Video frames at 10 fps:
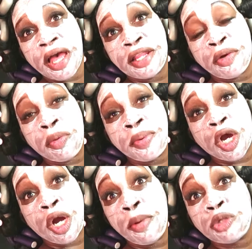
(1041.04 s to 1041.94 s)
And it will be
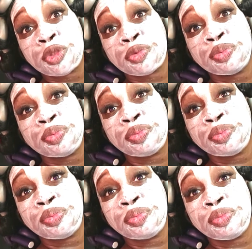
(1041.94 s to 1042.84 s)
a commercial.
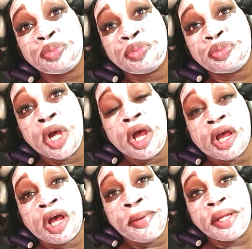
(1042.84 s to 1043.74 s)

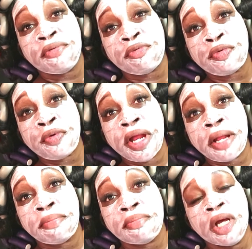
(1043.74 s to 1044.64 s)
Coming right
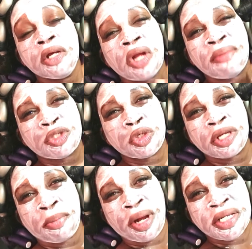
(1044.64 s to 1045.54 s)
up. Now I'm sure
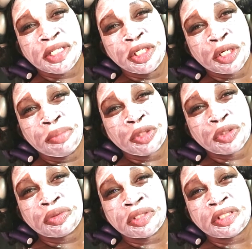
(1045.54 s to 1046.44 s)
y'all probably seen the
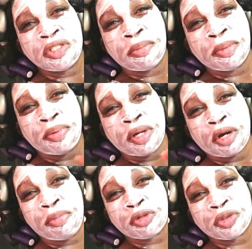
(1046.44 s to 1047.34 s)
commercial because you know I'm gonna put a
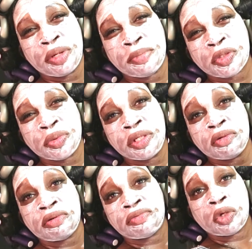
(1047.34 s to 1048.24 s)
commercial in
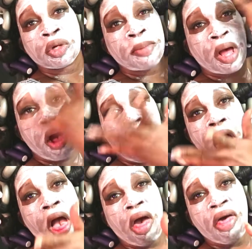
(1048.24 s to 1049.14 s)
between or talking about
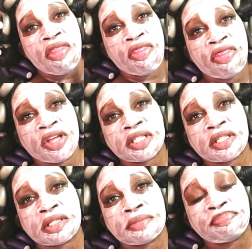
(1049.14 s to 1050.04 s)

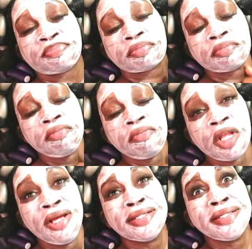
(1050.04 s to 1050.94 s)
this.
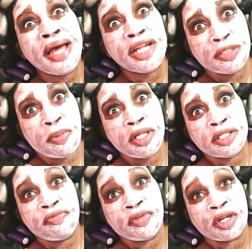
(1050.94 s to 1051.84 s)
It's not a
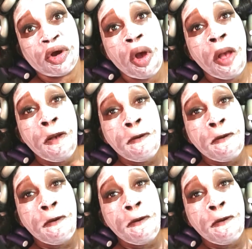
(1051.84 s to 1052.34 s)
sponsored video.